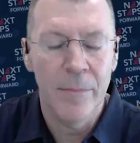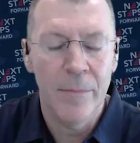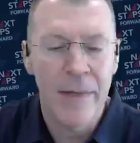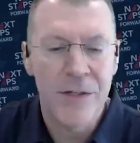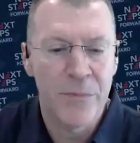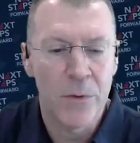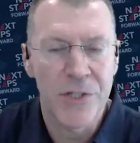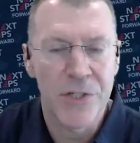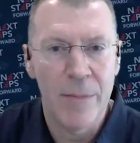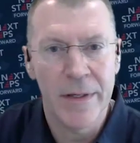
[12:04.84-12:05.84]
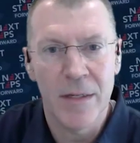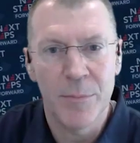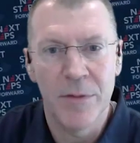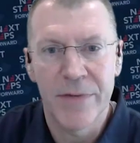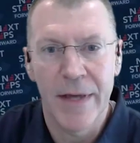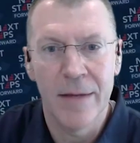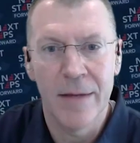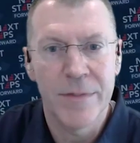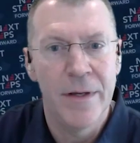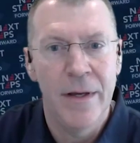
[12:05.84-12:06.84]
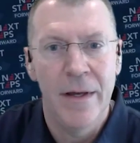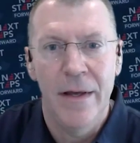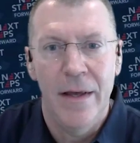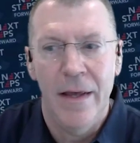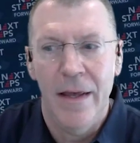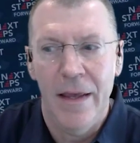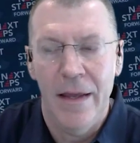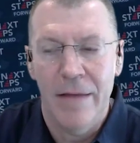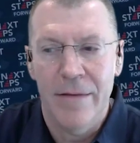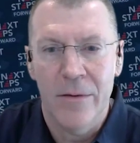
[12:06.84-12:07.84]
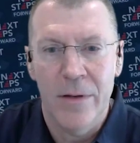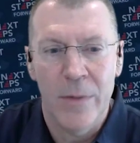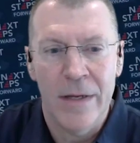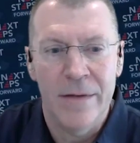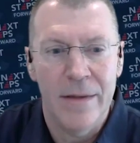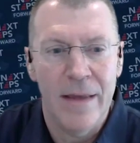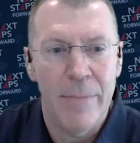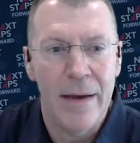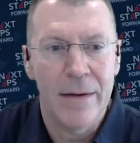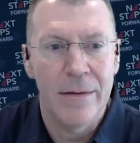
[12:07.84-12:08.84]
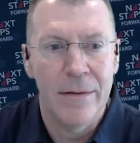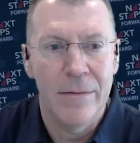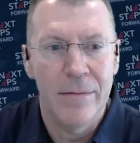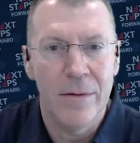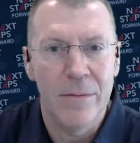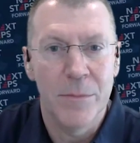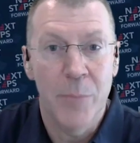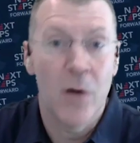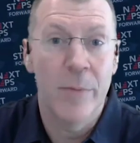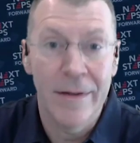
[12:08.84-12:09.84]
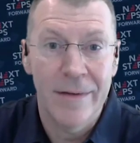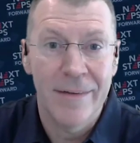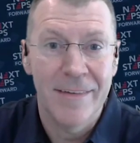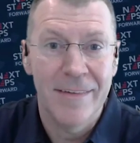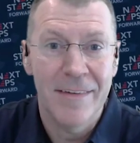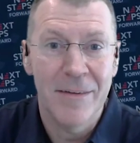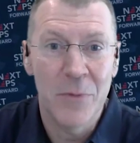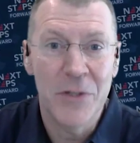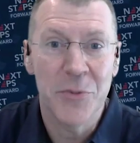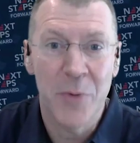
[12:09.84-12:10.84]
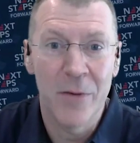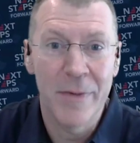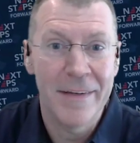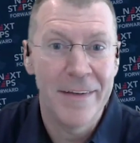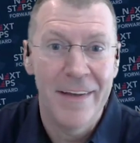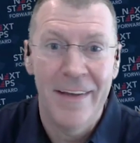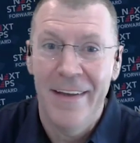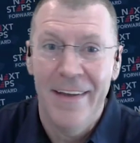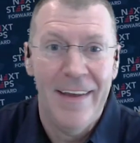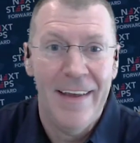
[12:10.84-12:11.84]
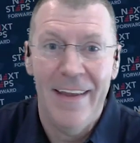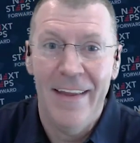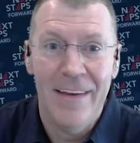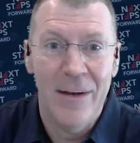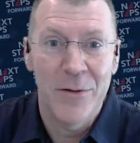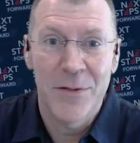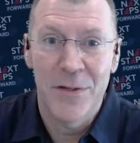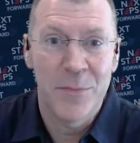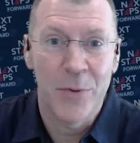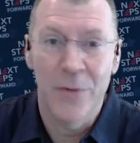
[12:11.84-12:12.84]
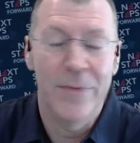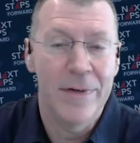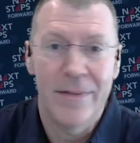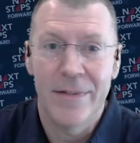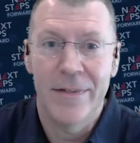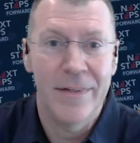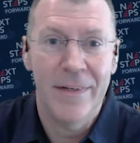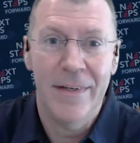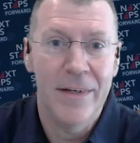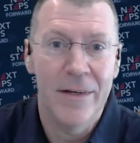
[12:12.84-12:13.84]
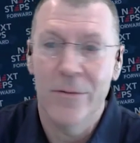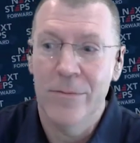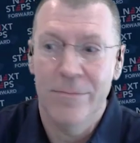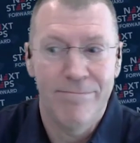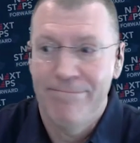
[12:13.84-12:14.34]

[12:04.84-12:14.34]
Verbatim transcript: mentioned photoshopping a couple of times. And I think, you know, we can take that back, you know, to Barbie, you know, the original Barbie. And here's this perfect, you know,